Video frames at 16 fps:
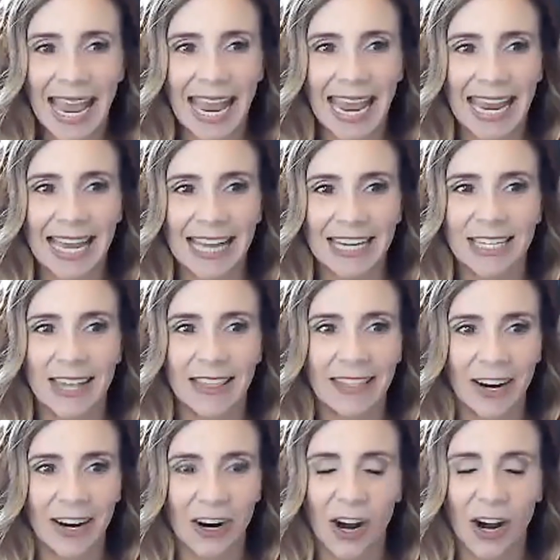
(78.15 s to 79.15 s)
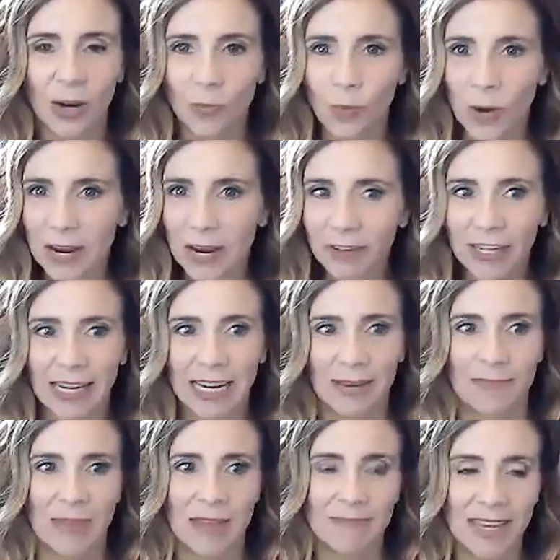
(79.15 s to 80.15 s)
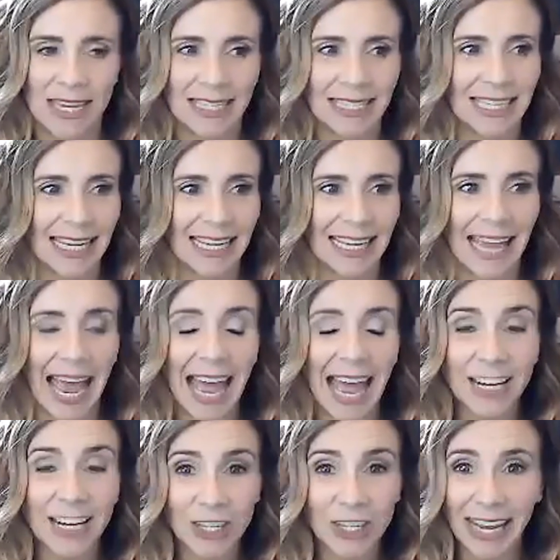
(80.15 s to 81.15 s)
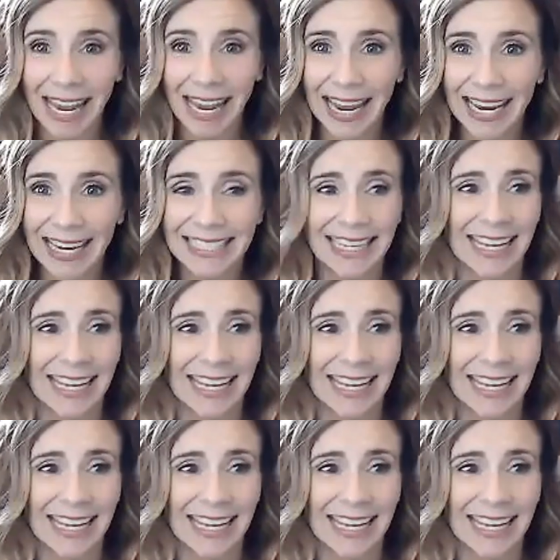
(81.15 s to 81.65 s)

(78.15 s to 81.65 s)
and their unwavering commitment to educate,